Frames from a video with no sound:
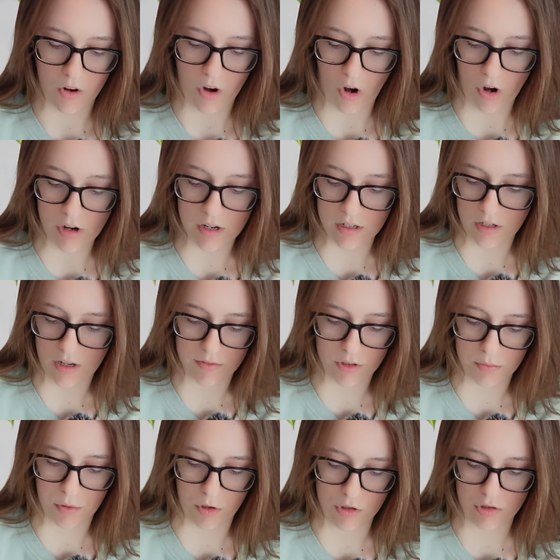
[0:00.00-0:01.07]
art enough
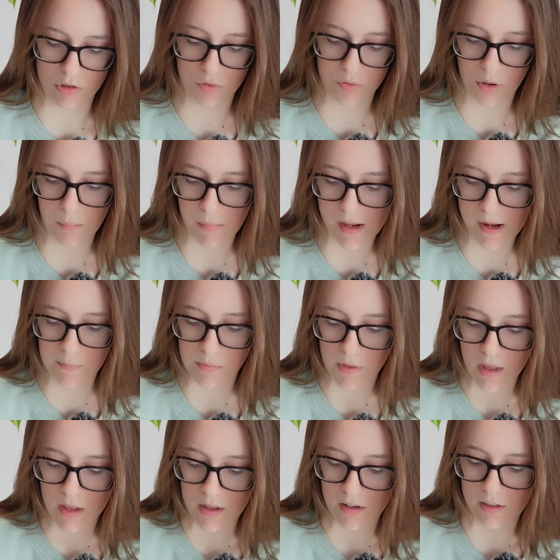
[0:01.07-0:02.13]
to purchase from me,
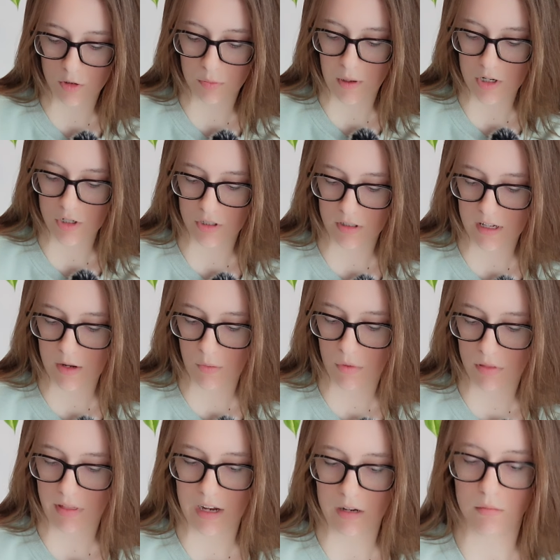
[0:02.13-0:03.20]
especially
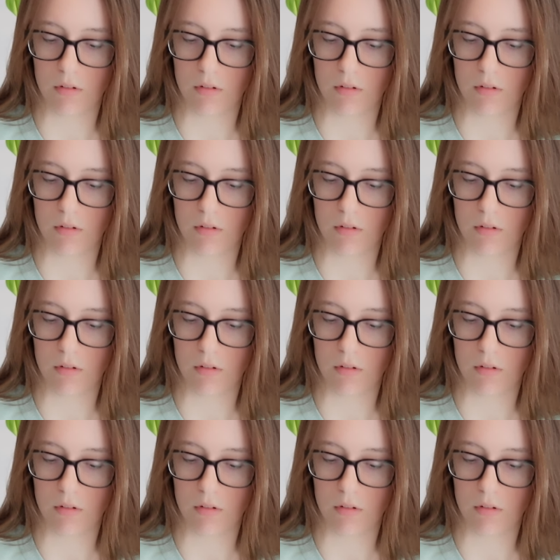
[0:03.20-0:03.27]
with